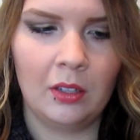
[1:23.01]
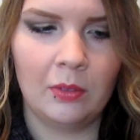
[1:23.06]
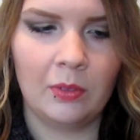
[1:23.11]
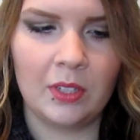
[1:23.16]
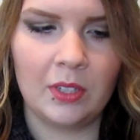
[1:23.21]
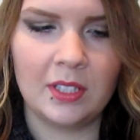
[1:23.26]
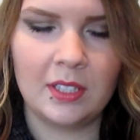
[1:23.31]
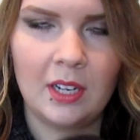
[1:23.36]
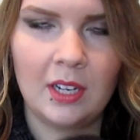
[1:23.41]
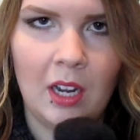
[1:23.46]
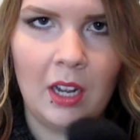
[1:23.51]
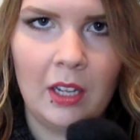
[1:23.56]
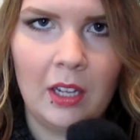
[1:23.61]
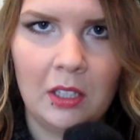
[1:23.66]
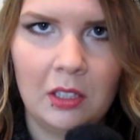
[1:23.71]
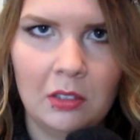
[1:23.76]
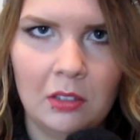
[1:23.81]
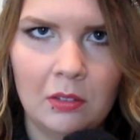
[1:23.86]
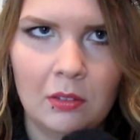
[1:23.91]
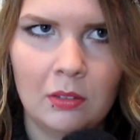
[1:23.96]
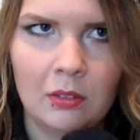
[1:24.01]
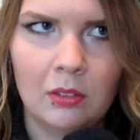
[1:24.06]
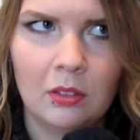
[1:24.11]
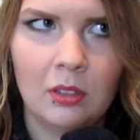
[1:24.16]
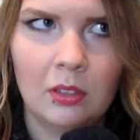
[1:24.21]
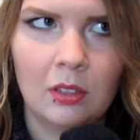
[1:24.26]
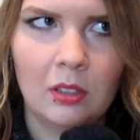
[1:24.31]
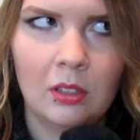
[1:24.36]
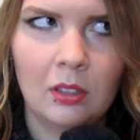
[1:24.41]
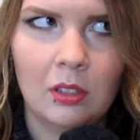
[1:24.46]

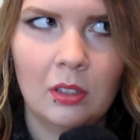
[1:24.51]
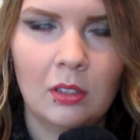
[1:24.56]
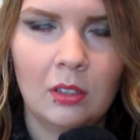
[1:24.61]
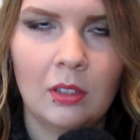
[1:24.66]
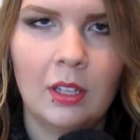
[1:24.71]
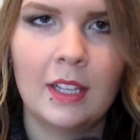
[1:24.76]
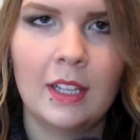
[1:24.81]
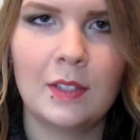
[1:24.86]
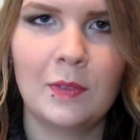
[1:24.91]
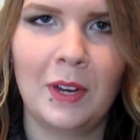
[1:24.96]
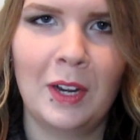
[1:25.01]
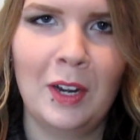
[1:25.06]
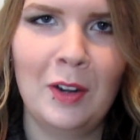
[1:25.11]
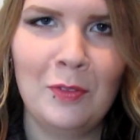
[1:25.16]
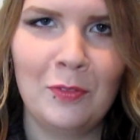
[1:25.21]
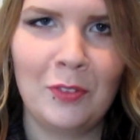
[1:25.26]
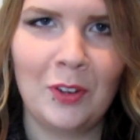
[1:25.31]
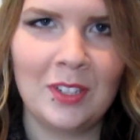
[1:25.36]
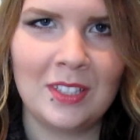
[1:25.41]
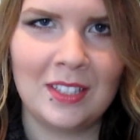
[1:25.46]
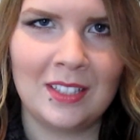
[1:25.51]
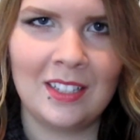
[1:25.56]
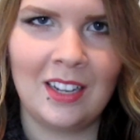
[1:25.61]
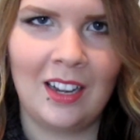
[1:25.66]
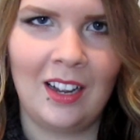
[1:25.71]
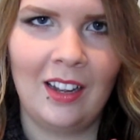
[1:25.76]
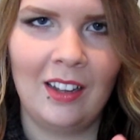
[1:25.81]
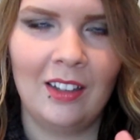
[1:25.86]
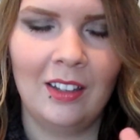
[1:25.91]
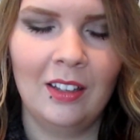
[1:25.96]
It's very
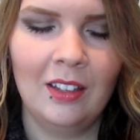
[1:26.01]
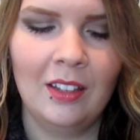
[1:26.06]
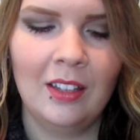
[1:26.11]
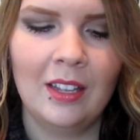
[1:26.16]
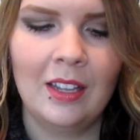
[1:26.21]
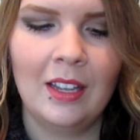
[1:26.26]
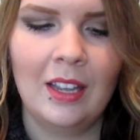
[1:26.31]
versatile,